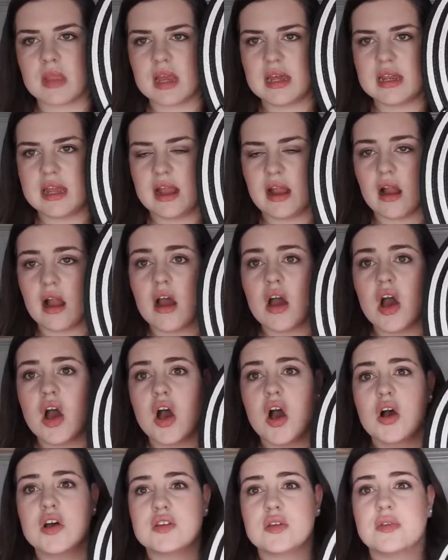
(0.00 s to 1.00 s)
it here.
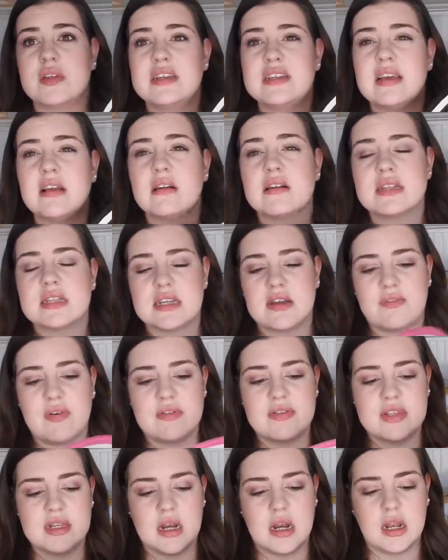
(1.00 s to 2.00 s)
So these here and stuff
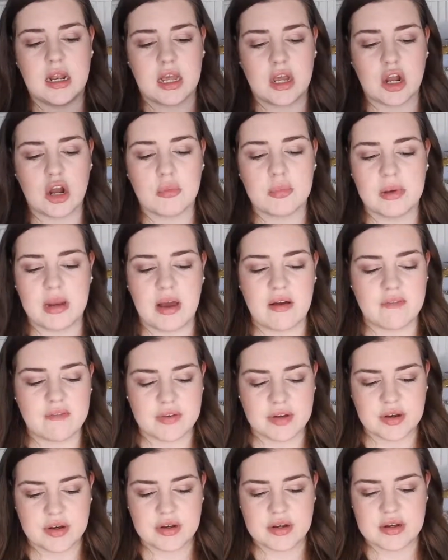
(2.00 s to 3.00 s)
I've seen on like Urban
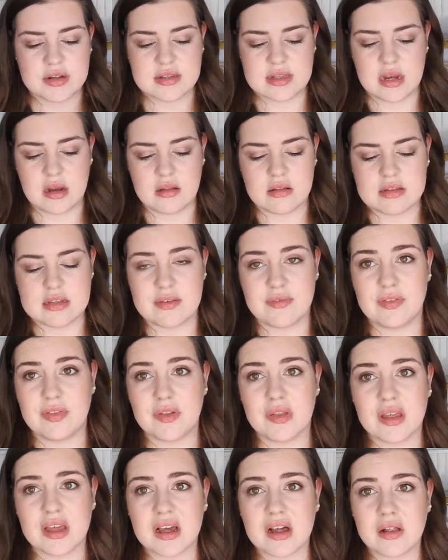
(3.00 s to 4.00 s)
Outfitters and all this stuff,
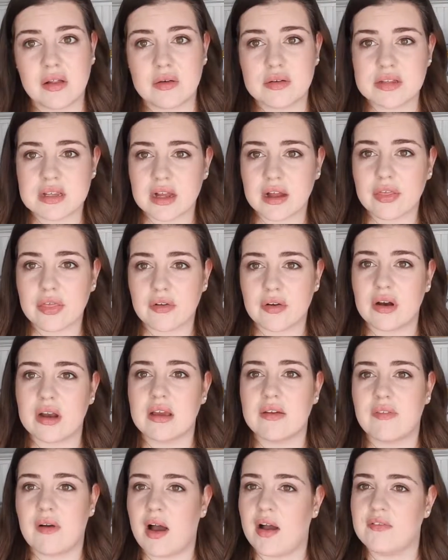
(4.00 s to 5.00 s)
and they're like close to like
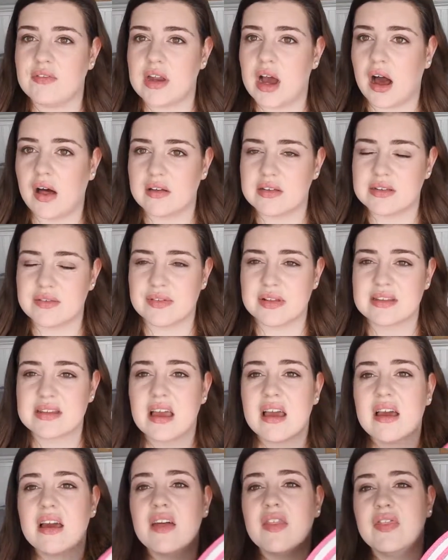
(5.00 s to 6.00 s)
$35. And
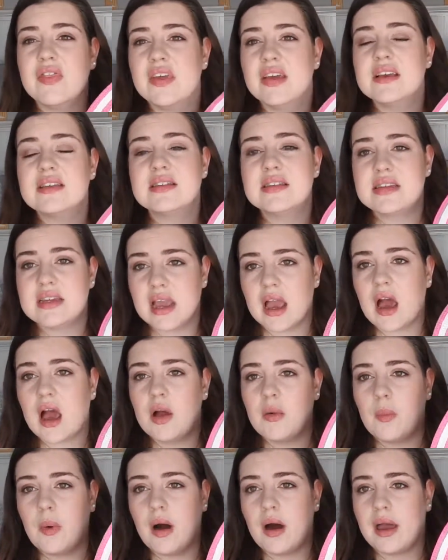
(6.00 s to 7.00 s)
this
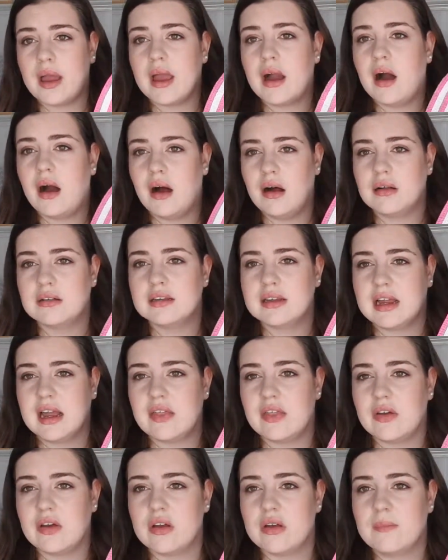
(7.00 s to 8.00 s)
DIY
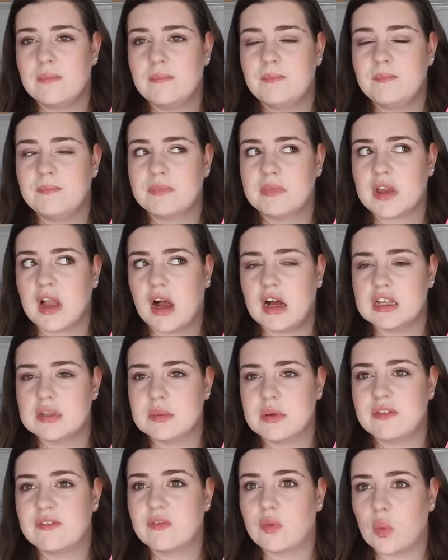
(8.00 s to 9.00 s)
altogether
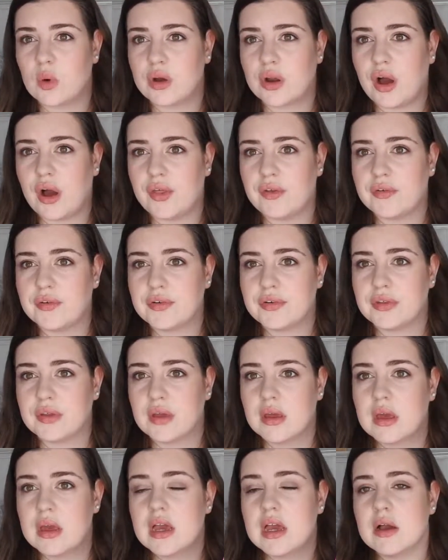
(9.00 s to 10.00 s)
cost me $4.
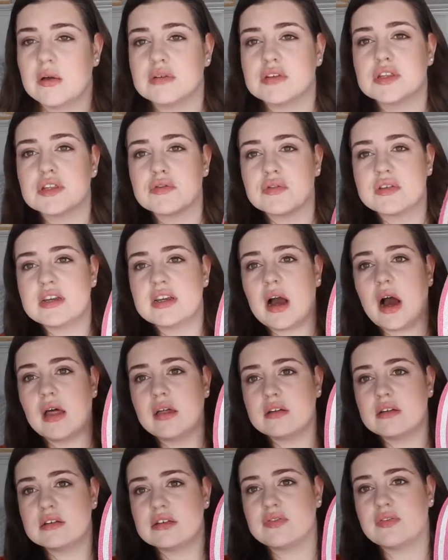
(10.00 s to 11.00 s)
It was
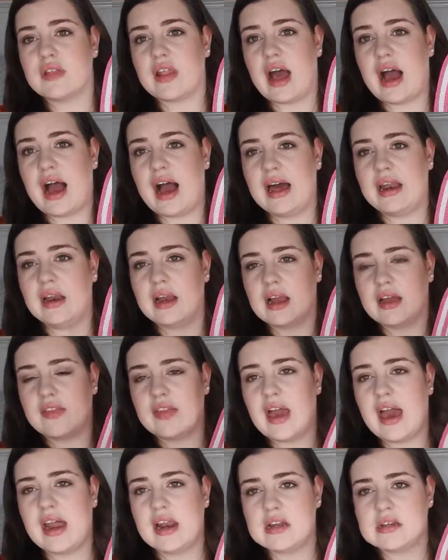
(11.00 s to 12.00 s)
$3 for the hat, and I got
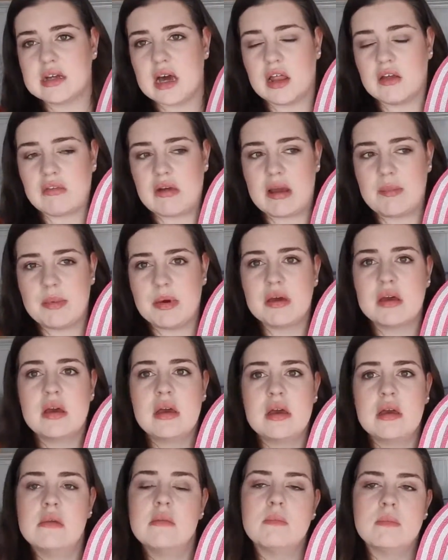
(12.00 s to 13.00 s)
the hat at Dollarama.
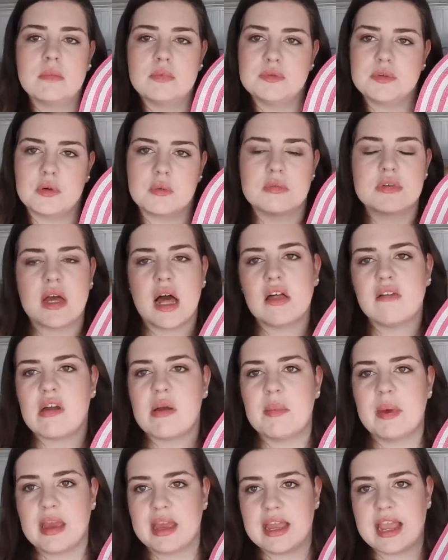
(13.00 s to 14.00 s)
So
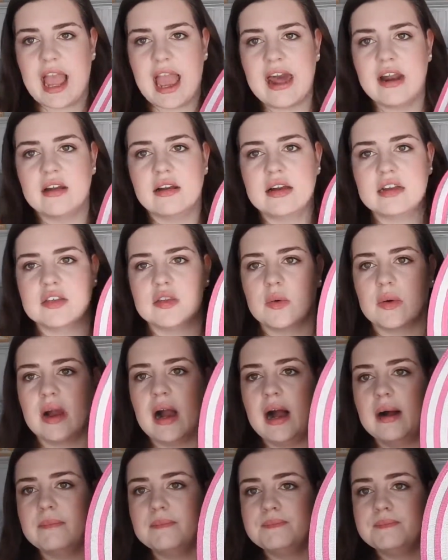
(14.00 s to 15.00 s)
Dollarama in Canada, so I
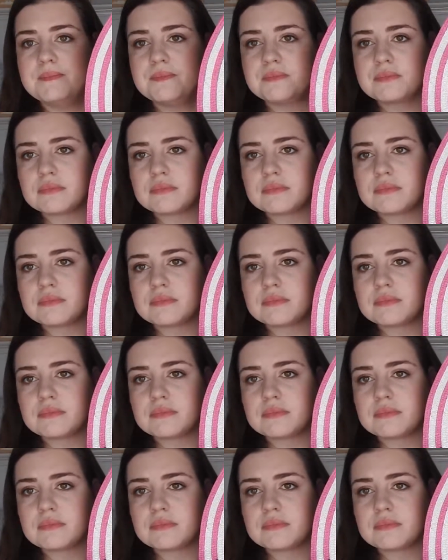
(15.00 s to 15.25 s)
got